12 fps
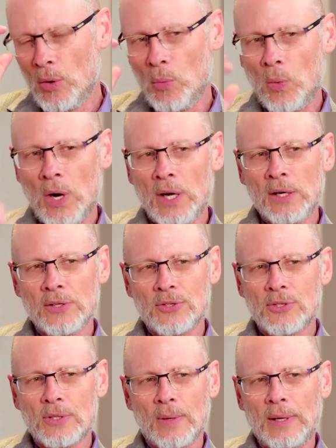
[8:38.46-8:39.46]

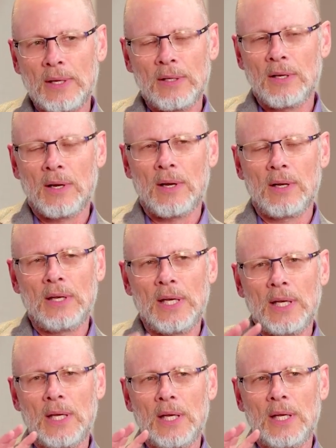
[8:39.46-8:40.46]
was,
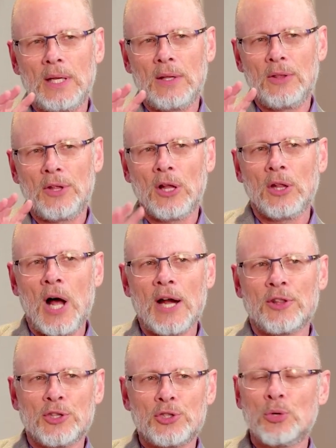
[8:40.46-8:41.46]
a lot
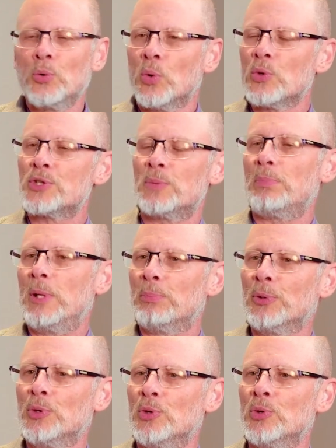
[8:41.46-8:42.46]
of the tools that
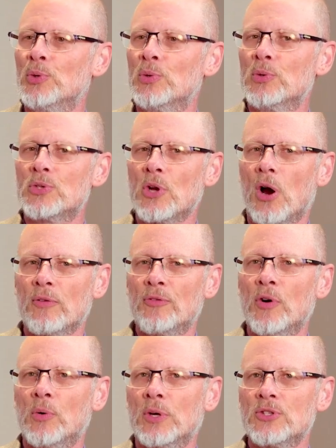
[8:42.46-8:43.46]
people use are
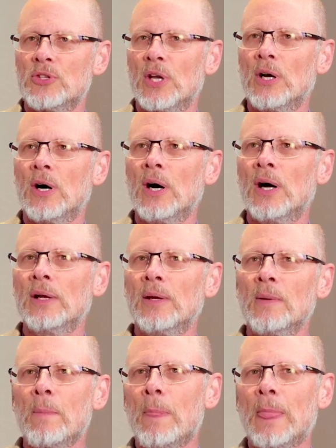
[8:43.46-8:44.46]
focusing
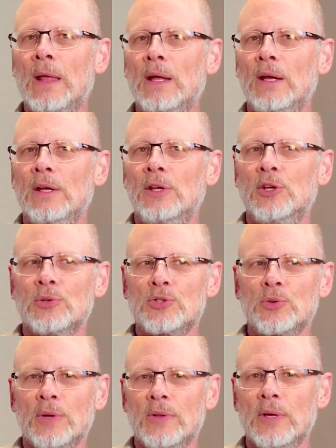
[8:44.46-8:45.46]
on,
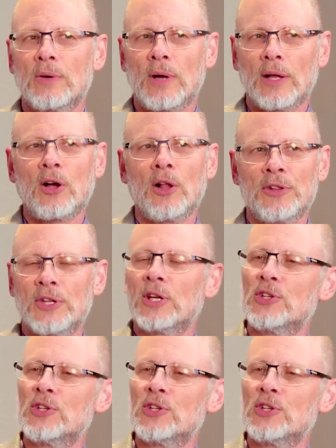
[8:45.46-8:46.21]
sort of I'll call it the